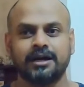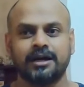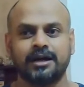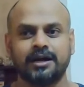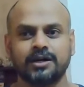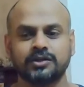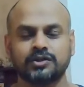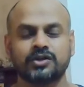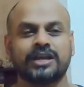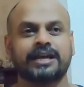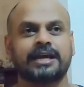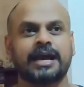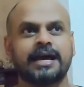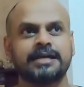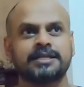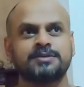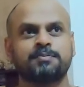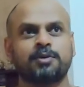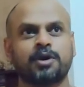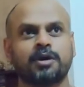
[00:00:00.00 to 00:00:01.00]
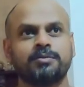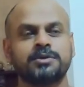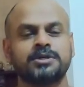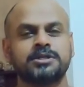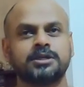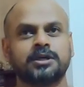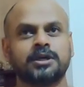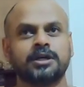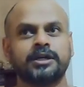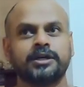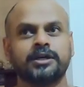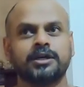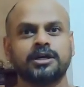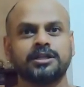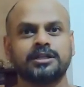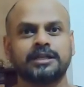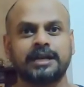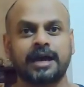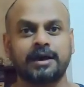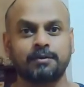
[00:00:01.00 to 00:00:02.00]
Uh, so like I promised
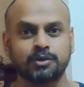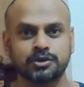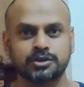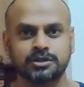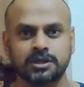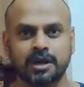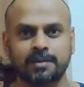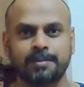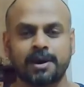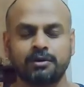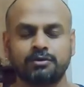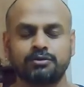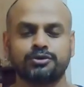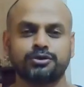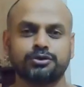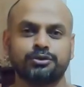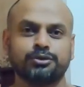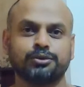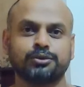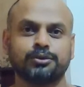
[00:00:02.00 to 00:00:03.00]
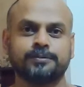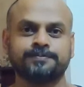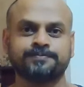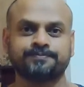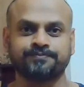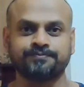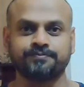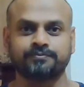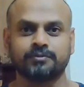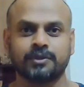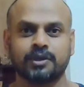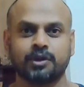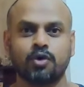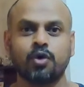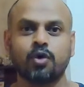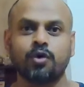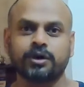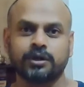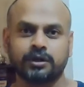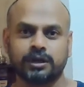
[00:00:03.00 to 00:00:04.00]
earlier that I was about to
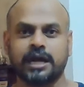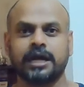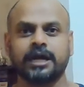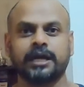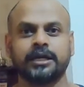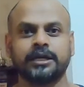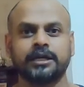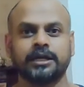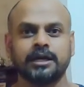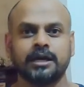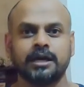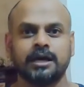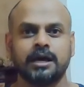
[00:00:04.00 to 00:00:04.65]
go on a ride,